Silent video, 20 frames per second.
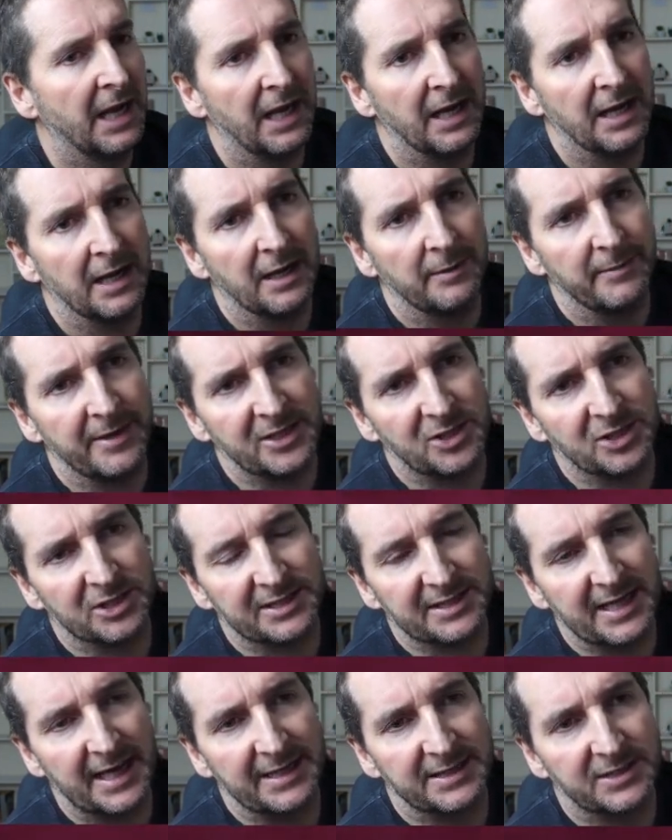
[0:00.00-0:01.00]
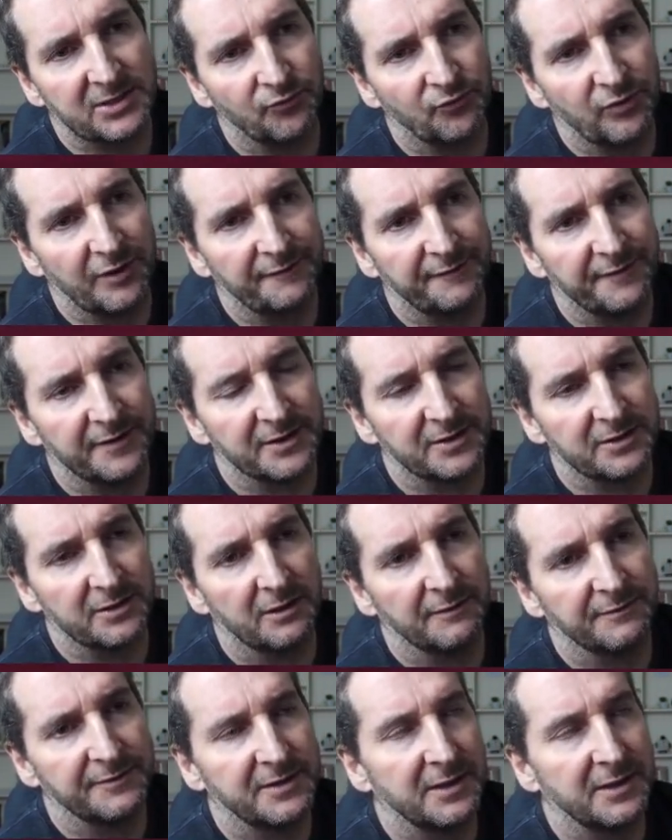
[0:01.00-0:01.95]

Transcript: It just takes the roughness off.